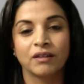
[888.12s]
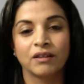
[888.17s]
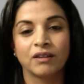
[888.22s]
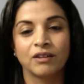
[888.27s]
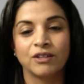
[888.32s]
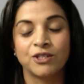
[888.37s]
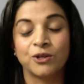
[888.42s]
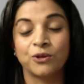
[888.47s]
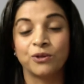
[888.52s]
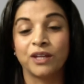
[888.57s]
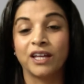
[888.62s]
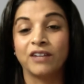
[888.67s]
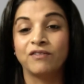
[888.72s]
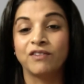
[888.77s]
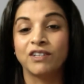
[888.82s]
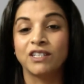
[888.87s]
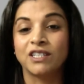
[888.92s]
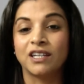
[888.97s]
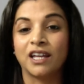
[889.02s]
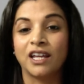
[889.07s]
So the
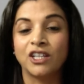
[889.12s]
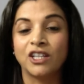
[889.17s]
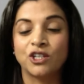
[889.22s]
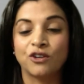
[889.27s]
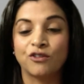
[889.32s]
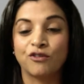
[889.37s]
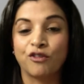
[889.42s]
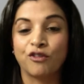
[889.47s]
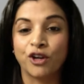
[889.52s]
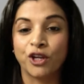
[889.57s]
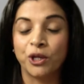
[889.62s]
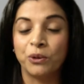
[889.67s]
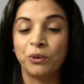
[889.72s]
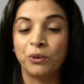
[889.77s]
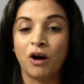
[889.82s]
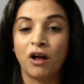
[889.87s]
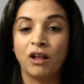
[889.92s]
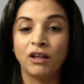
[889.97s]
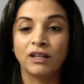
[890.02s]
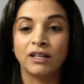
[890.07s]
invitation for you
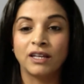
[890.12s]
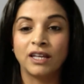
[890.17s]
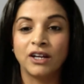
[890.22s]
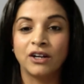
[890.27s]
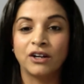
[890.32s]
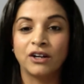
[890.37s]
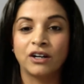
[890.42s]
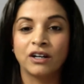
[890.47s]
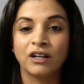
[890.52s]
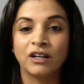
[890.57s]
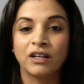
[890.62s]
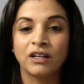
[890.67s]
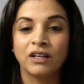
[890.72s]
all here